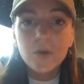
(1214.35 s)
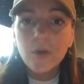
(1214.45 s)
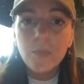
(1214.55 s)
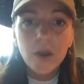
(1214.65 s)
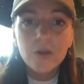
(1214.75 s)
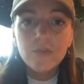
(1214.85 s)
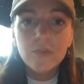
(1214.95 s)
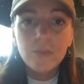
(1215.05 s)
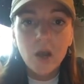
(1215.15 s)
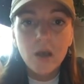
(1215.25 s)
You're a part of
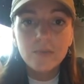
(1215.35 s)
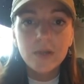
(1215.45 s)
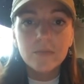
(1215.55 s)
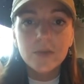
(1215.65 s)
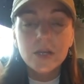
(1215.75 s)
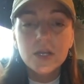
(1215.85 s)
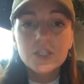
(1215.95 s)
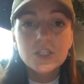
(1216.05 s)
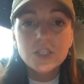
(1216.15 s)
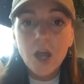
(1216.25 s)
the problem.
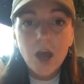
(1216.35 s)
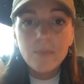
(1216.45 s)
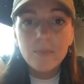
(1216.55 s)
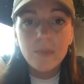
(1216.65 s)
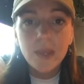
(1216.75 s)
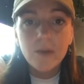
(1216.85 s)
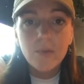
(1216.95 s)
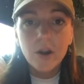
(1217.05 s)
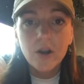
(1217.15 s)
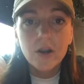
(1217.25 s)
Stop being a
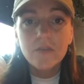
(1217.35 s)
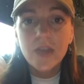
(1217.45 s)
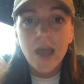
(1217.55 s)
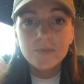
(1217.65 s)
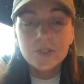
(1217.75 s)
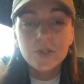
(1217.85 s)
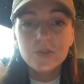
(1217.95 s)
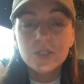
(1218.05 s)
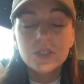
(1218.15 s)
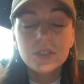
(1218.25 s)
part of the absolute